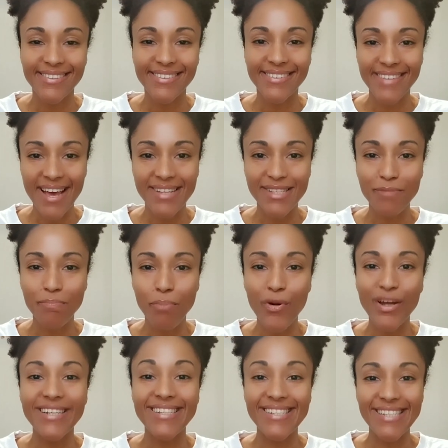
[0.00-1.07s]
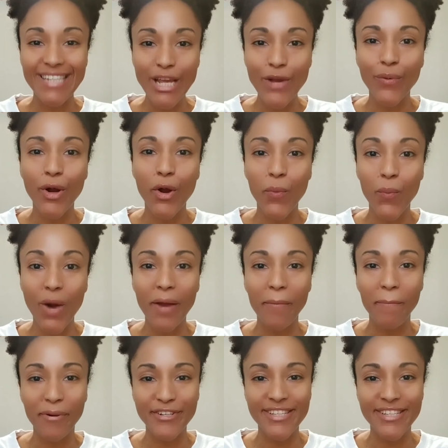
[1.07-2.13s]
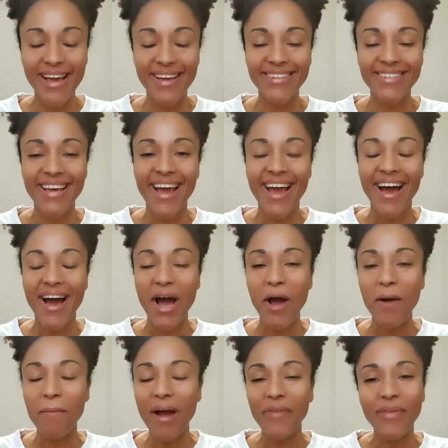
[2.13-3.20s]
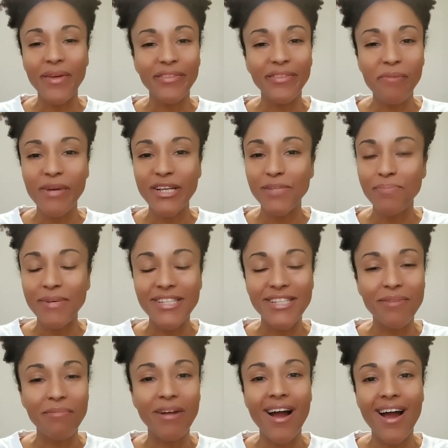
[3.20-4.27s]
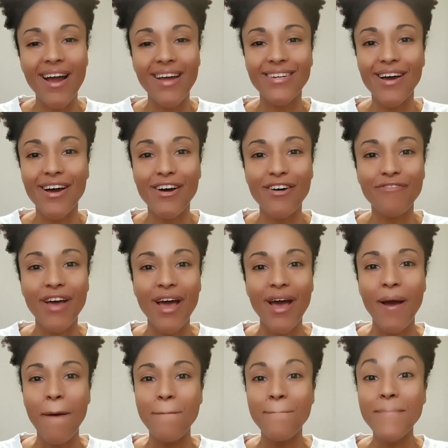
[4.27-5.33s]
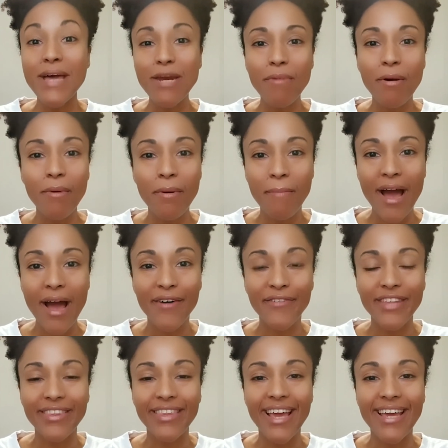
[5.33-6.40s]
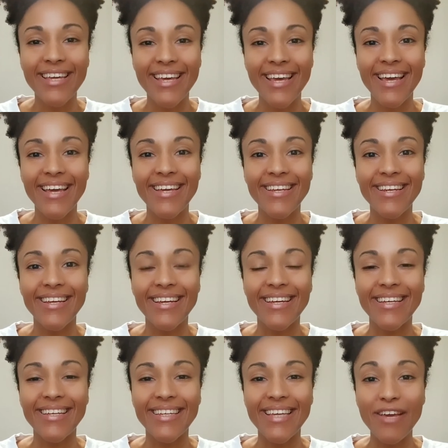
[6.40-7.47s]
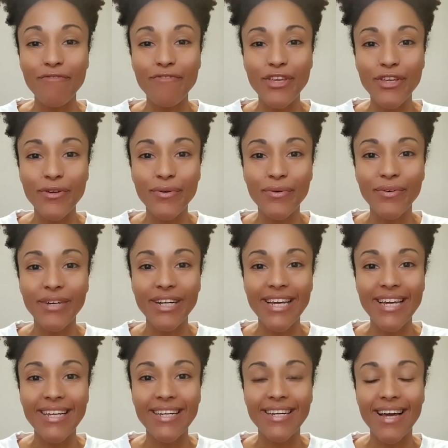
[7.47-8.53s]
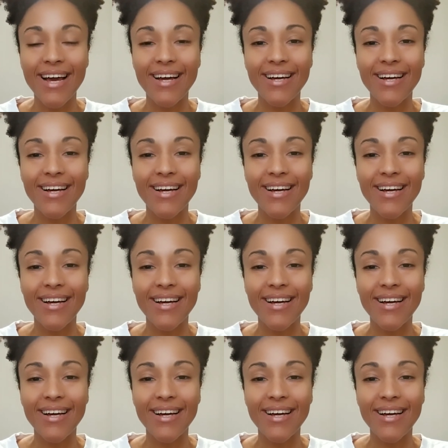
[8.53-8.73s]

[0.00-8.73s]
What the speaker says: Yes, 0.01%. I think there must be some kind of minimum amount that they can give you in